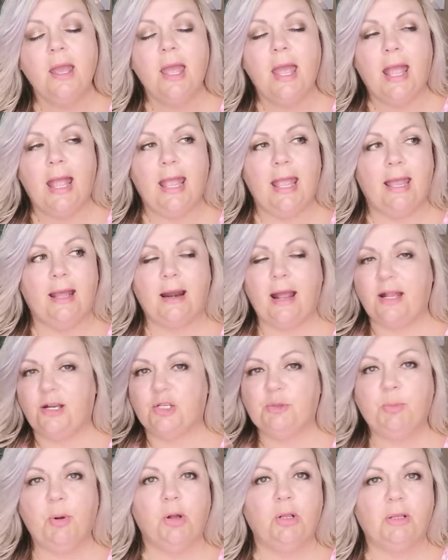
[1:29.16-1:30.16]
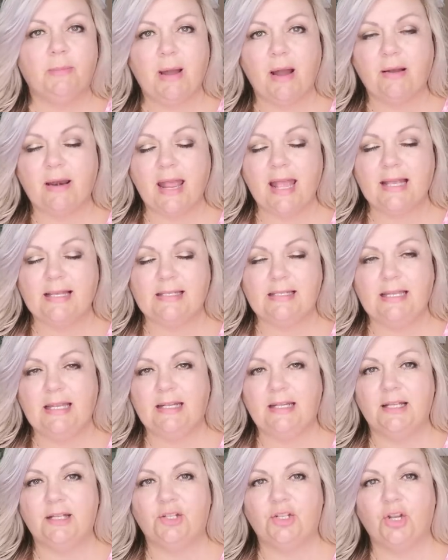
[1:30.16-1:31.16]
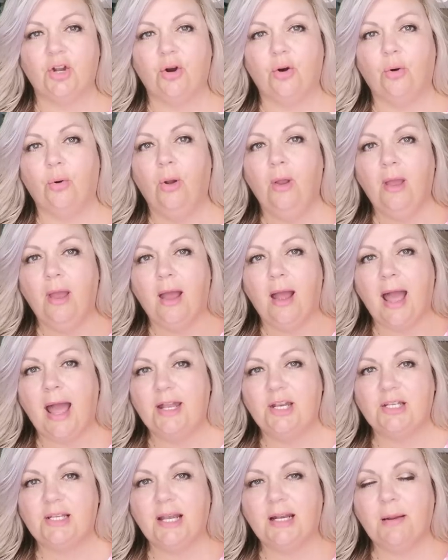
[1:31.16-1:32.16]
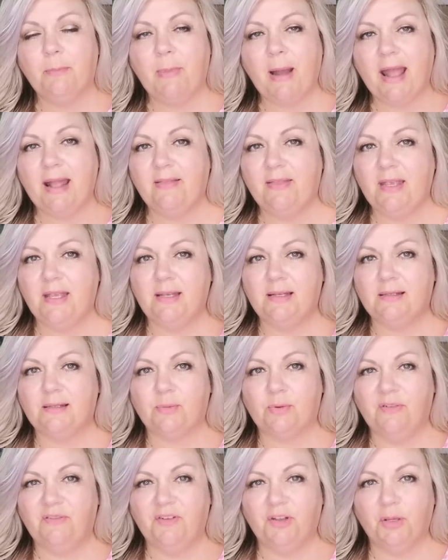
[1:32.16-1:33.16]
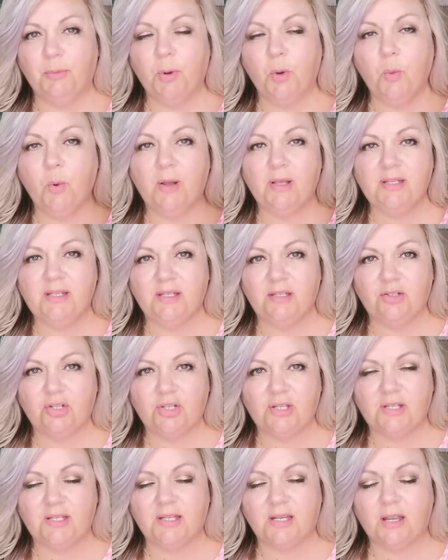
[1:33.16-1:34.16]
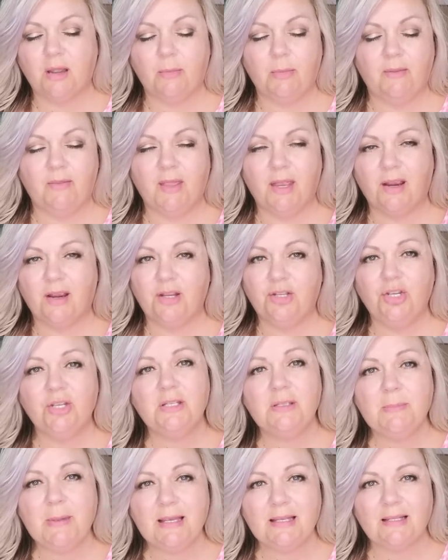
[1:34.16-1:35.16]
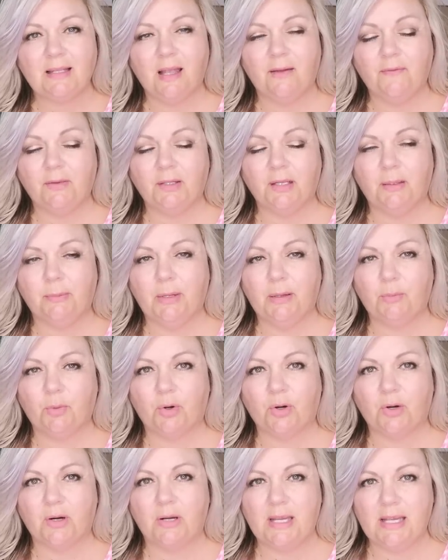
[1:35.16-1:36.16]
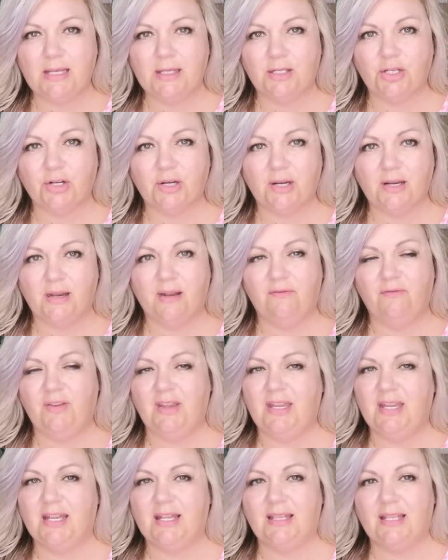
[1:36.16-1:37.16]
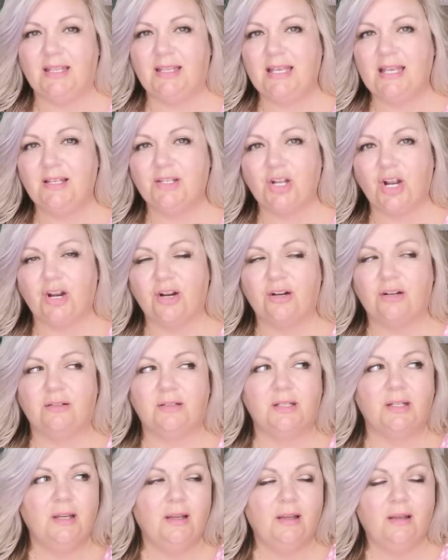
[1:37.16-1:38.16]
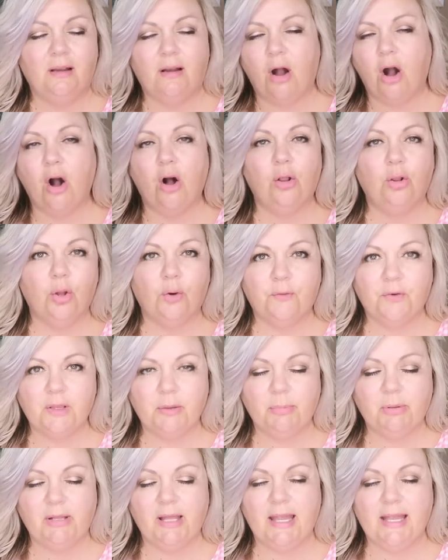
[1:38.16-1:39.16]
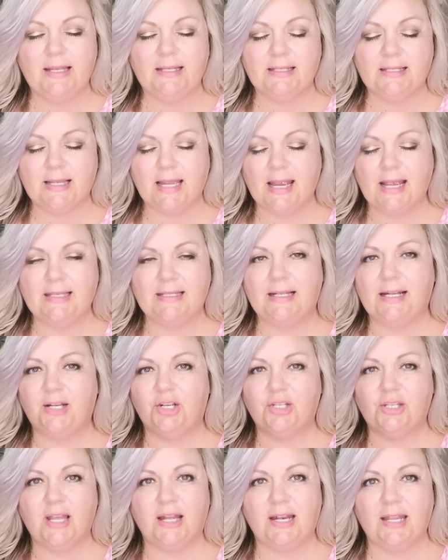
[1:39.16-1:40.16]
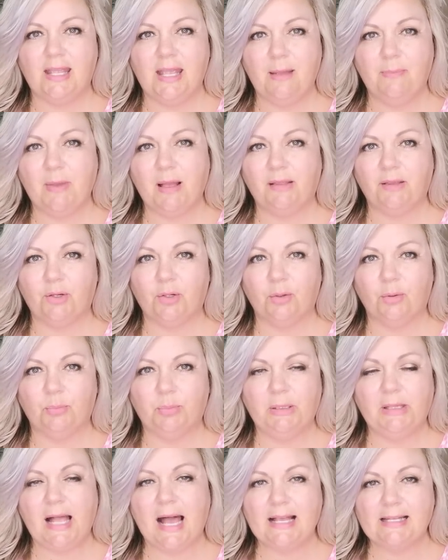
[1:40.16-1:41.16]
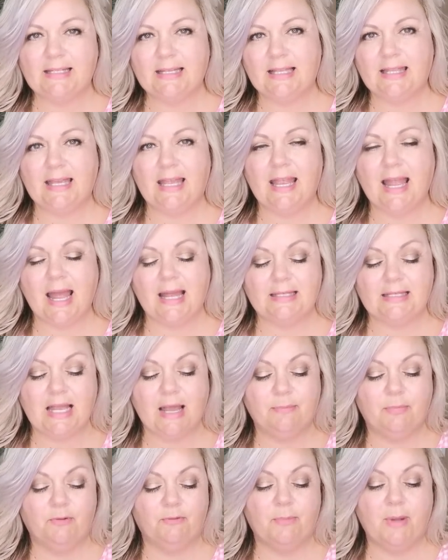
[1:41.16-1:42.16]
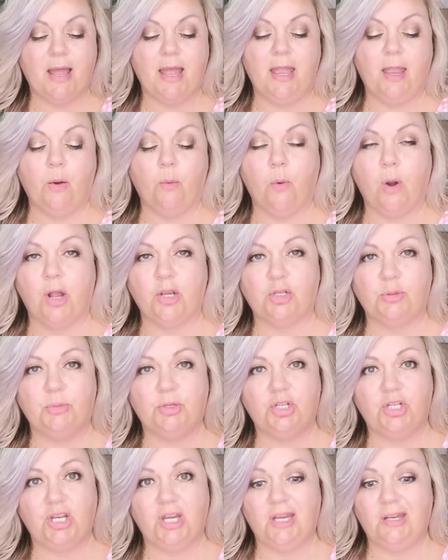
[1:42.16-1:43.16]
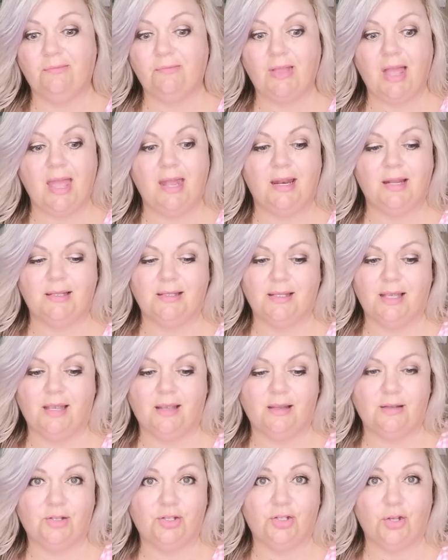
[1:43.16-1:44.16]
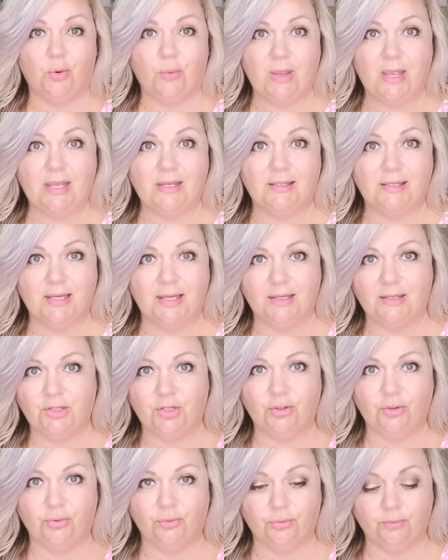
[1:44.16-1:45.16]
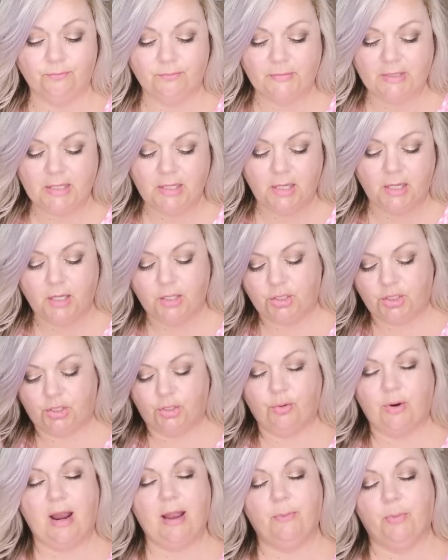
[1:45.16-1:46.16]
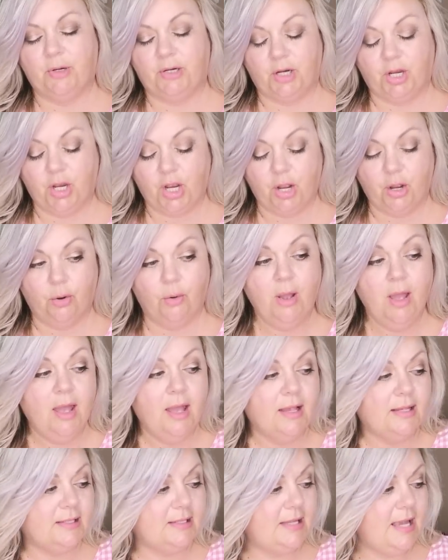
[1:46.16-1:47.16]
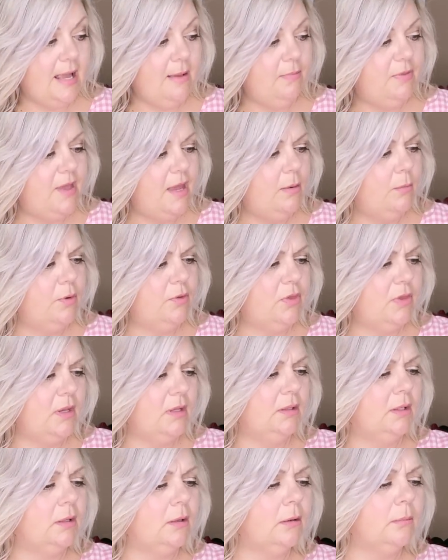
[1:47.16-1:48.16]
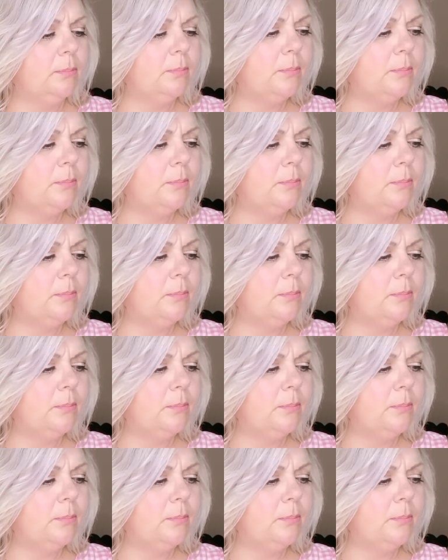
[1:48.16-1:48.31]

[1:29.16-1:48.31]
and I just pull them out as needed. So I just kind of buy these refillable ones and just stick them in there. It just makes life a little bit more easier and convenient, and these aren't all over the place. Like I said, I just kind of keep that little plastic thing on top of my washing machine, and it's like so easy to just grab one and go. Same thing with the little